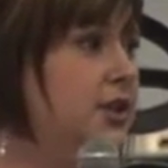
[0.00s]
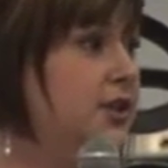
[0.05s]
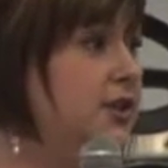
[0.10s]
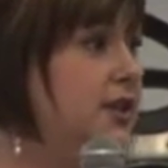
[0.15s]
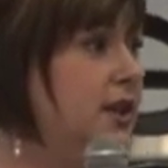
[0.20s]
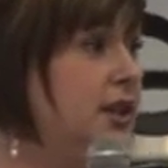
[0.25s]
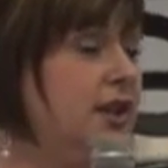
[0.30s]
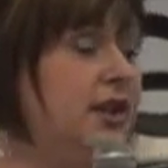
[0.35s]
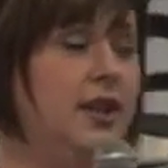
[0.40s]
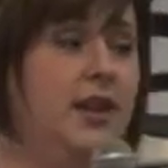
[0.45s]

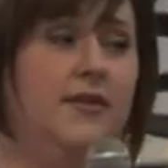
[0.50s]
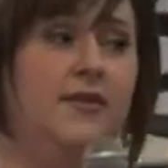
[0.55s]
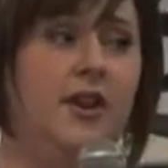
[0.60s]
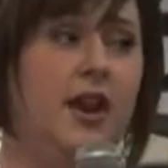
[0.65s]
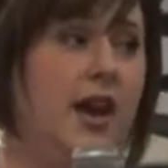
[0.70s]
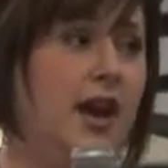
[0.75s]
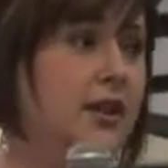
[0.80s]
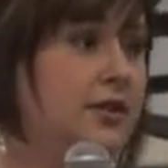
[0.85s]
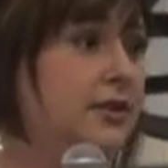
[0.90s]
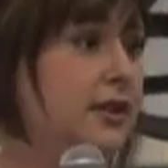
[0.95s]
It even
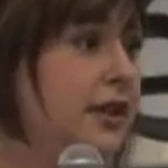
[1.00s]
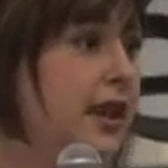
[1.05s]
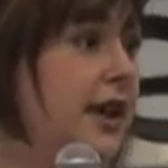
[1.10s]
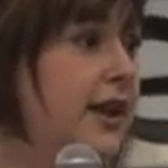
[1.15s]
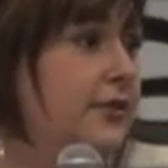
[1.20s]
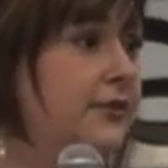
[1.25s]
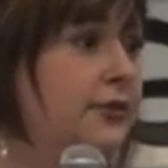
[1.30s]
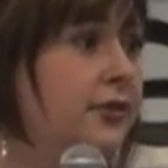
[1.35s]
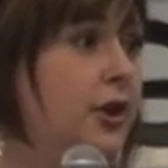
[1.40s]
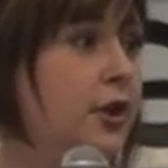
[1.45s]
adds
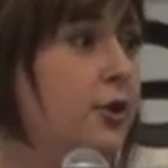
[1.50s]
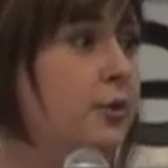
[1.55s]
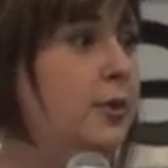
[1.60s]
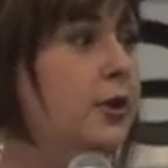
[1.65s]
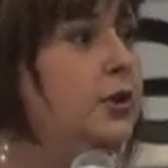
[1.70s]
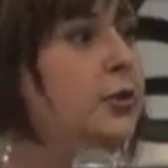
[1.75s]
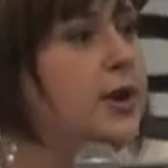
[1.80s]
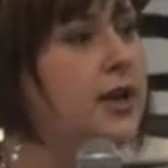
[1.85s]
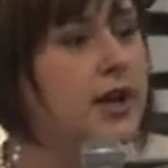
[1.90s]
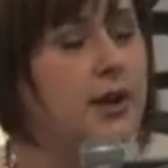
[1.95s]
light flow
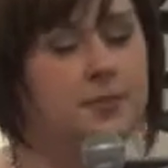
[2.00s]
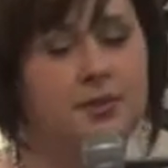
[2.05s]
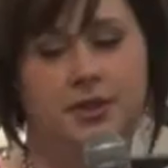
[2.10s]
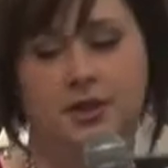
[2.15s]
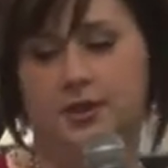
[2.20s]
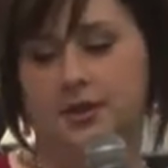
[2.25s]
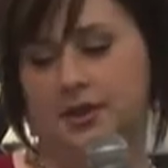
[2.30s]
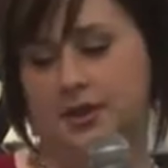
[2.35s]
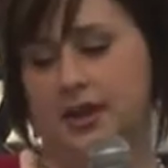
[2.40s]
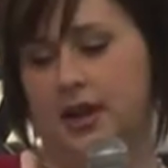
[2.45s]
between
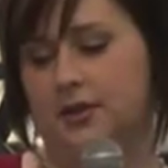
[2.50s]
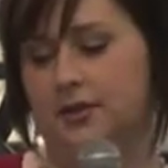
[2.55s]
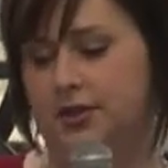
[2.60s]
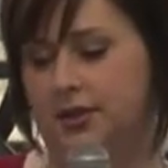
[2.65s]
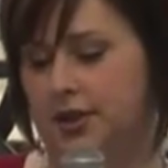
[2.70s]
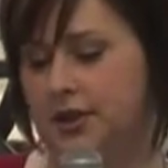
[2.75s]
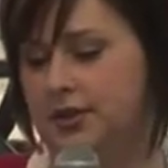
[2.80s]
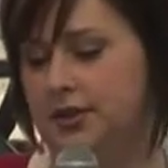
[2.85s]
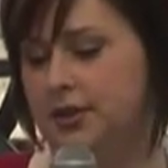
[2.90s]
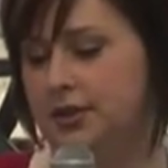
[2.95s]
upstairs and
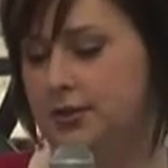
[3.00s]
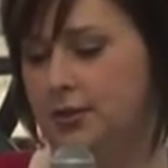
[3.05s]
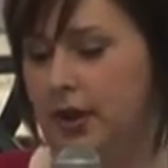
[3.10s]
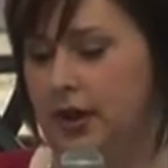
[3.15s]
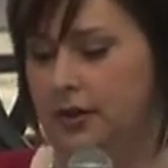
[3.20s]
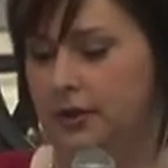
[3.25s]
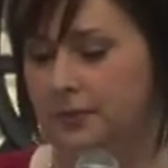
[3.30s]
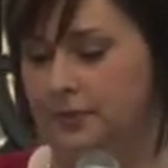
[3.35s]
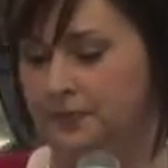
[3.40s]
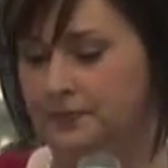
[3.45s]
downstairs as
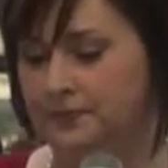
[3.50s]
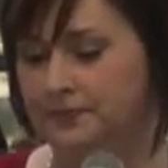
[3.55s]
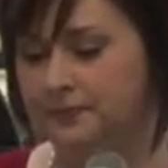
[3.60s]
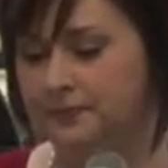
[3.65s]
well.